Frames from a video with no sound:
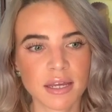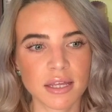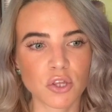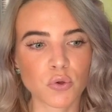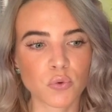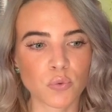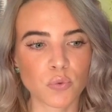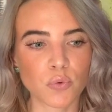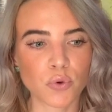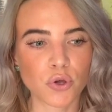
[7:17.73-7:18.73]

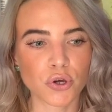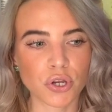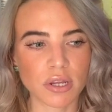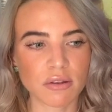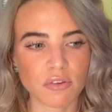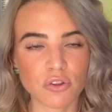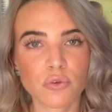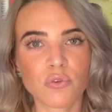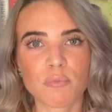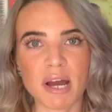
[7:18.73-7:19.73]
You couldn't
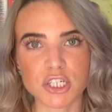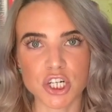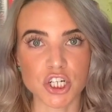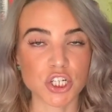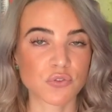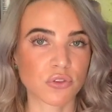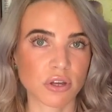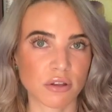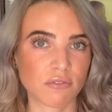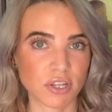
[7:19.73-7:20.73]
use magic just for the
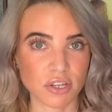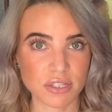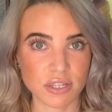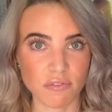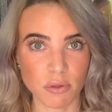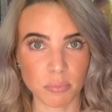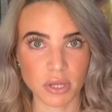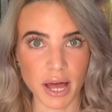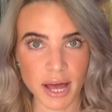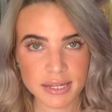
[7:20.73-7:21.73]
convenience of the
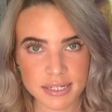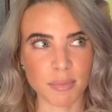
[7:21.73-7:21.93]
plot.